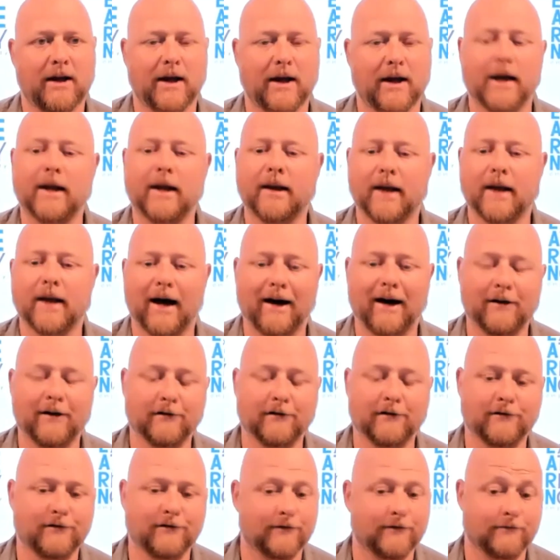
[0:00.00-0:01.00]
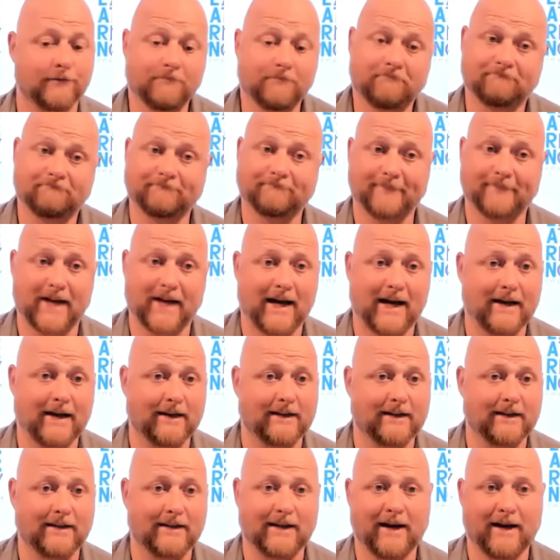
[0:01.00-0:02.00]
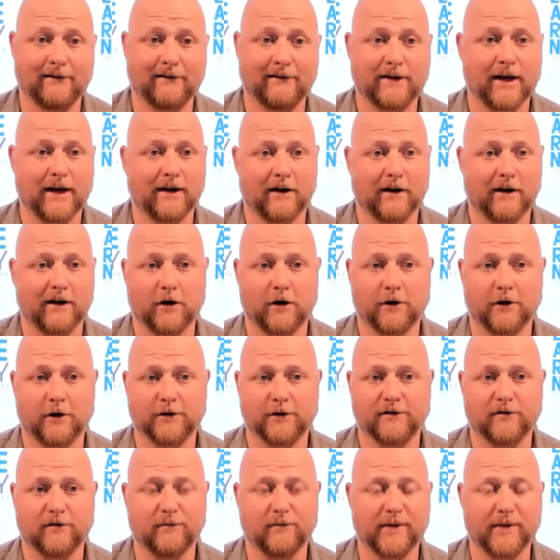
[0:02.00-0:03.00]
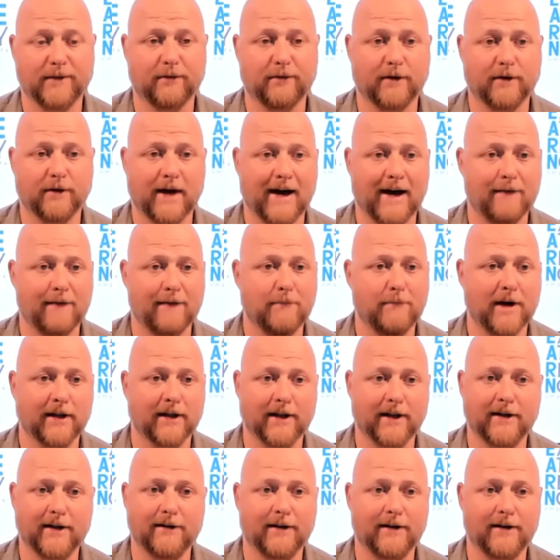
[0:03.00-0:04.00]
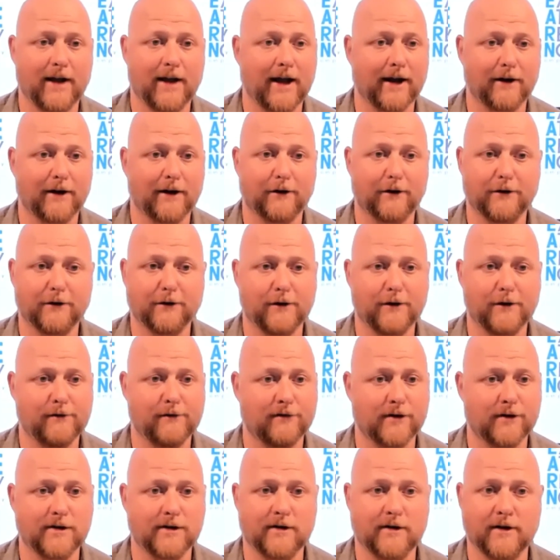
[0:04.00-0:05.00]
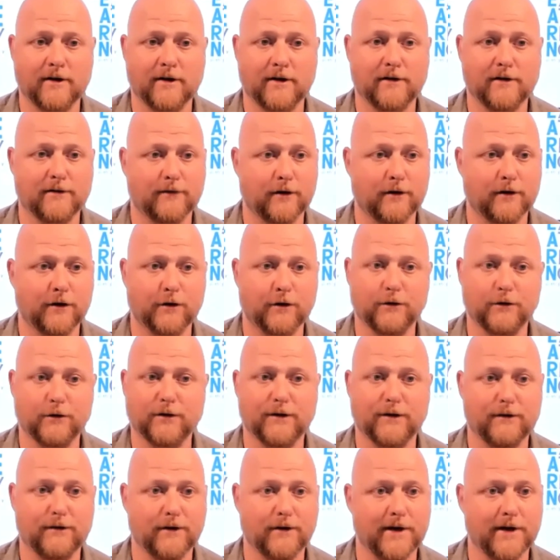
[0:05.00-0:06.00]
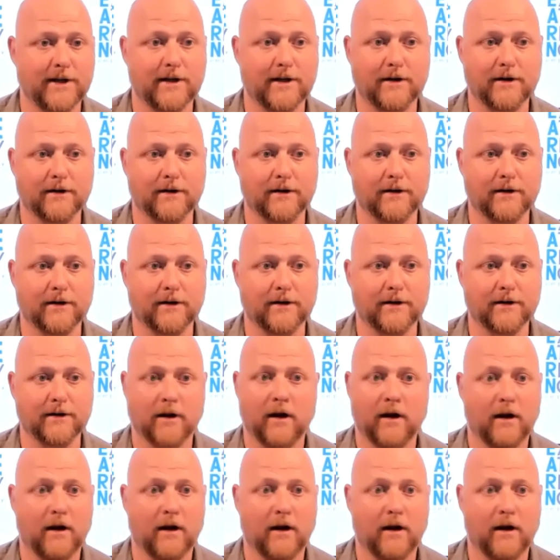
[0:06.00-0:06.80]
And I've gotten calls from people that had my letters hanging on their refrigerators for 2 and 3 years.